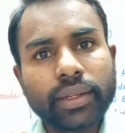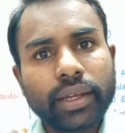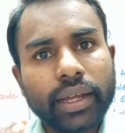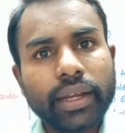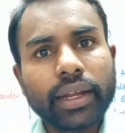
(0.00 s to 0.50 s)

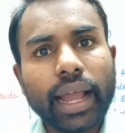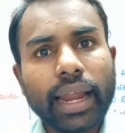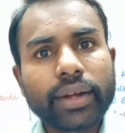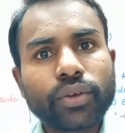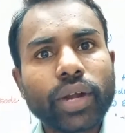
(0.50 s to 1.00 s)
in
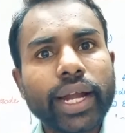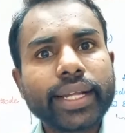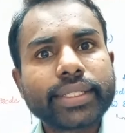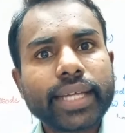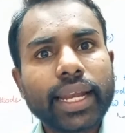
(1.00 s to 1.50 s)
electrolytic
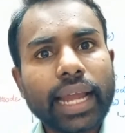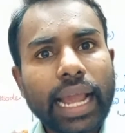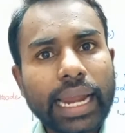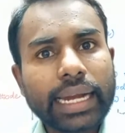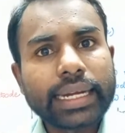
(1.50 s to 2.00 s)
cell,
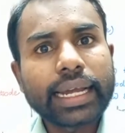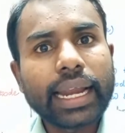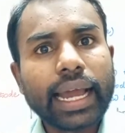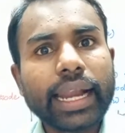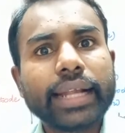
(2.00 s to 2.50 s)

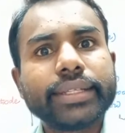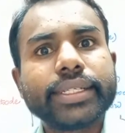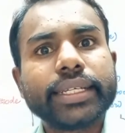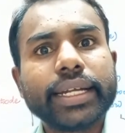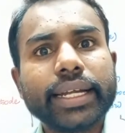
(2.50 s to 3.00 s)
electrical
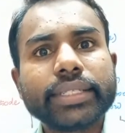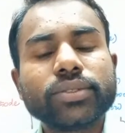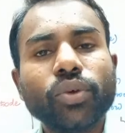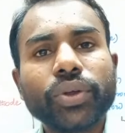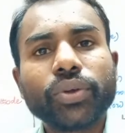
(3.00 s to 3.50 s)
energy, it is
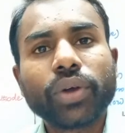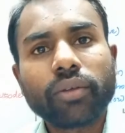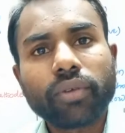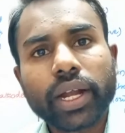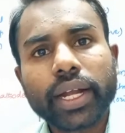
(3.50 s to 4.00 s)
going to
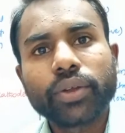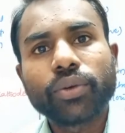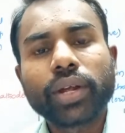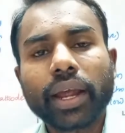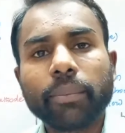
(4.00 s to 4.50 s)
convert
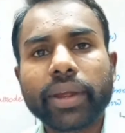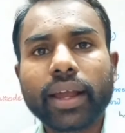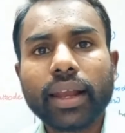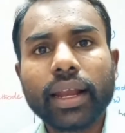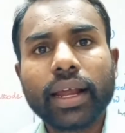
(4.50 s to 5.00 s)
into
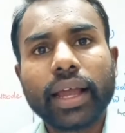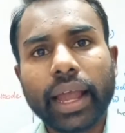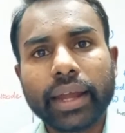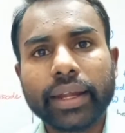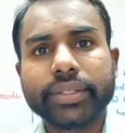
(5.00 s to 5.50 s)
chemical
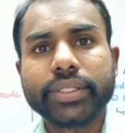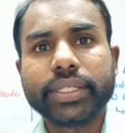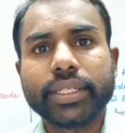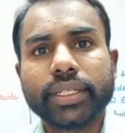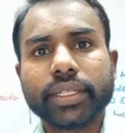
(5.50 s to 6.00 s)

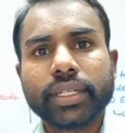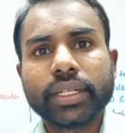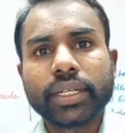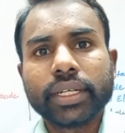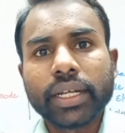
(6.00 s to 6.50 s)
energy.
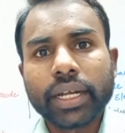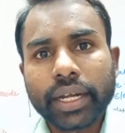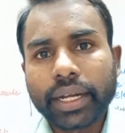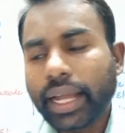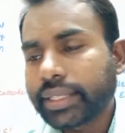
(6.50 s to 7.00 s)

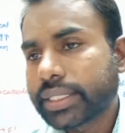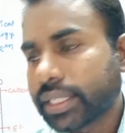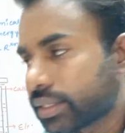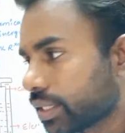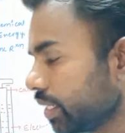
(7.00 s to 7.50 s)
Next,
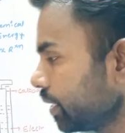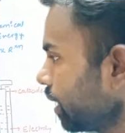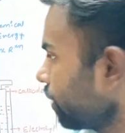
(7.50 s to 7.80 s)
see here,